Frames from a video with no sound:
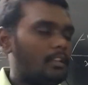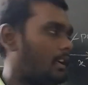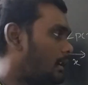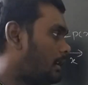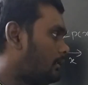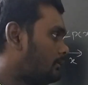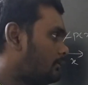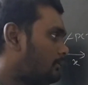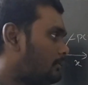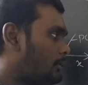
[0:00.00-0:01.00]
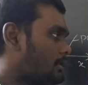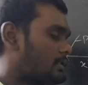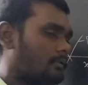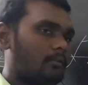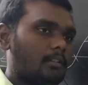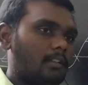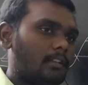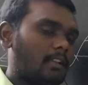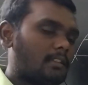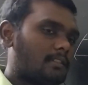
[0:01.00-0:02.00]
Like what?
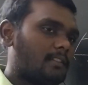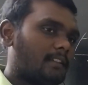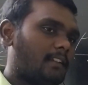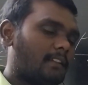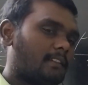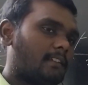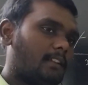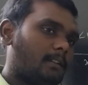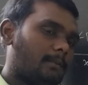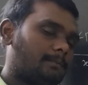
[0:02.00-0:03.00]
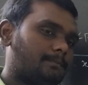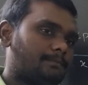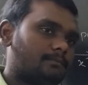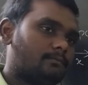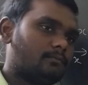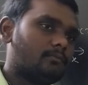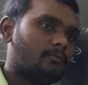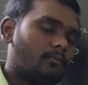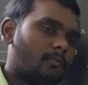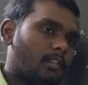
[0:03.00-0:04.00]
It touches x-axis at
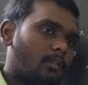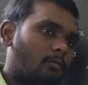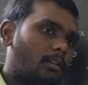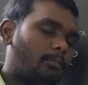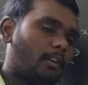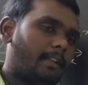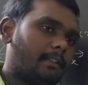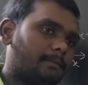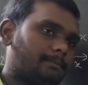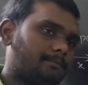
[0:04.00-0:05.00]
1 point.